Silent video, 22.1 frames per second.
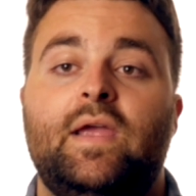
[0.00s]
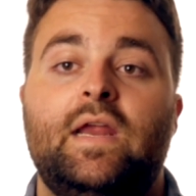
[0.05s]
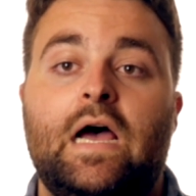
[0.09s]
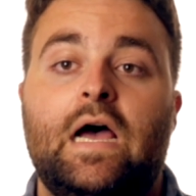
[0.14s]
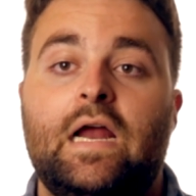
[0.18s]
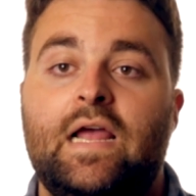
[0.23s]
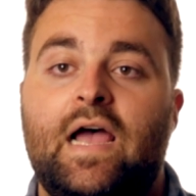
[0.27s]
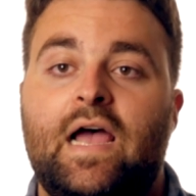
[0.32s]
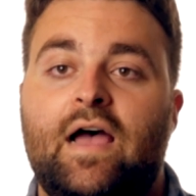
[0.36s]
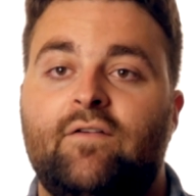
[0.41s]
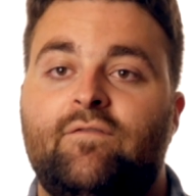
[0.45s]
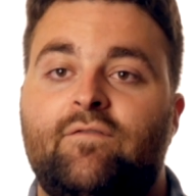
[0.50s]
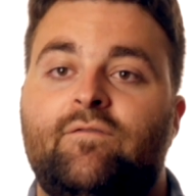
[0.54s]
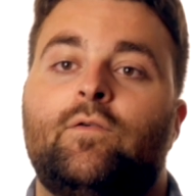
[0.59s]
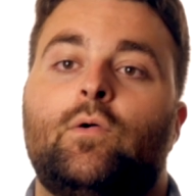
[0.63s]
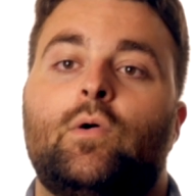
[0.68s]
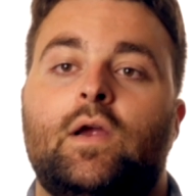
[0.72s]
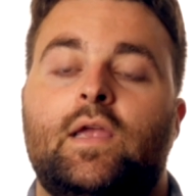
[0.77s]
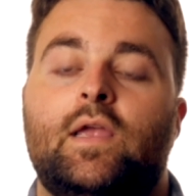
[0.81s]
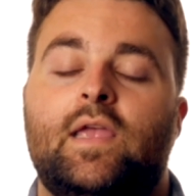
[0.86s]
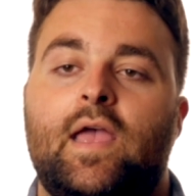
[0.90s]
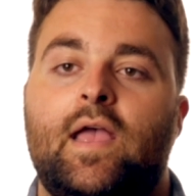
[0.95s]
not have
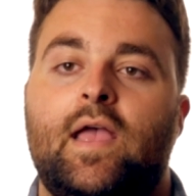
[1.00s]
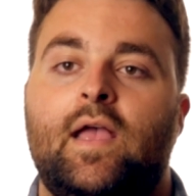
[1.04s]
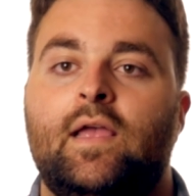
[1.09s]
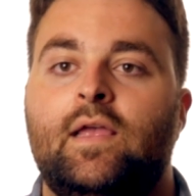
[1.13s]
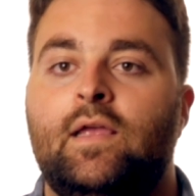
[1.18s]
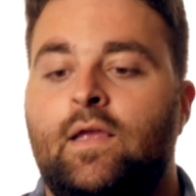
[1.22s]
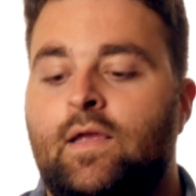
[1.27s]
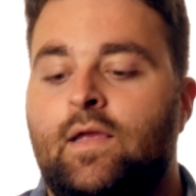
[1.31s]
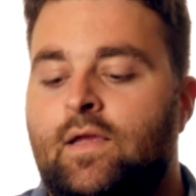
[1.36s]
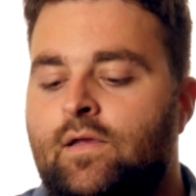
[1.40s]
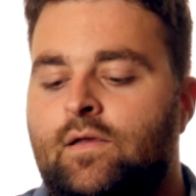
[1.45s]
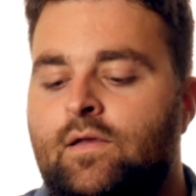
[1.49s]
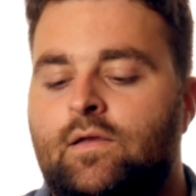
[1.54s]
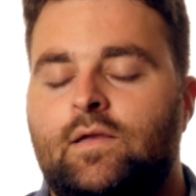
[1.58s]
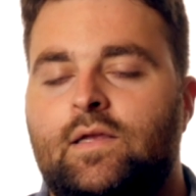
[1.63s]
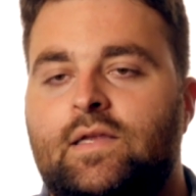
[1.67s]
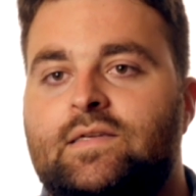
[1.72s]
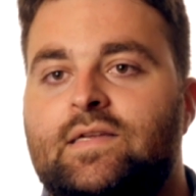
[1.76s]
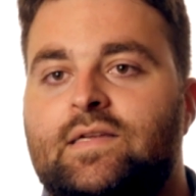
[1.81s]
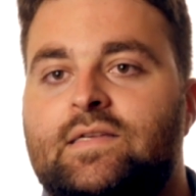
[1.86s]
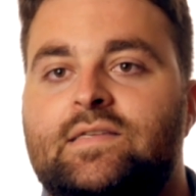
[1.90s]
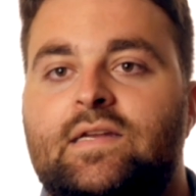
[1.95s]
4K,
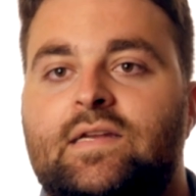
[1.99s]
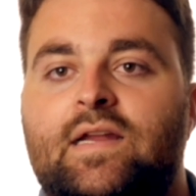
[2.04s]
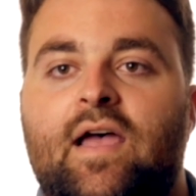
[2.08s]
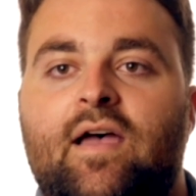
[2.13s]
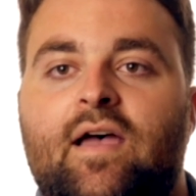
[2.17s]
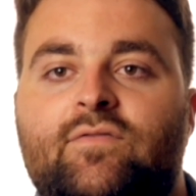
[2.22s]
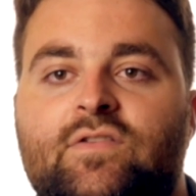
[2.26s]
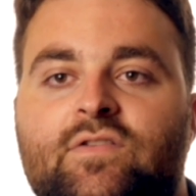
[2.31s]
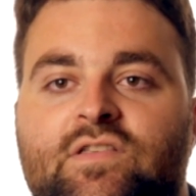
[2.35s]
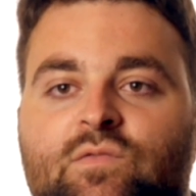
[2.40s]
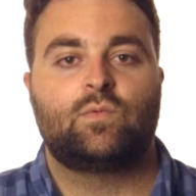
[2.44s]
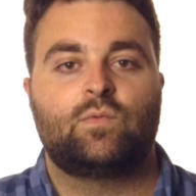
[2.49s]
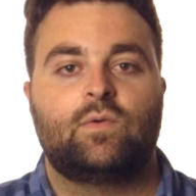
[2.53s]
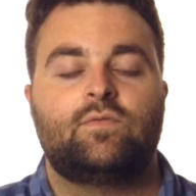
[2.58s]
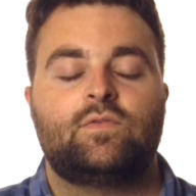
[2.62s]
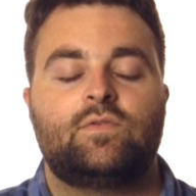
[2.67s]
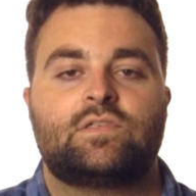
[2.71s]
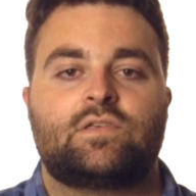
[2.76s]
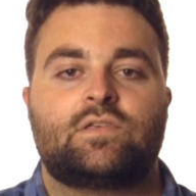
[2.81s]
it doesn't have a swivel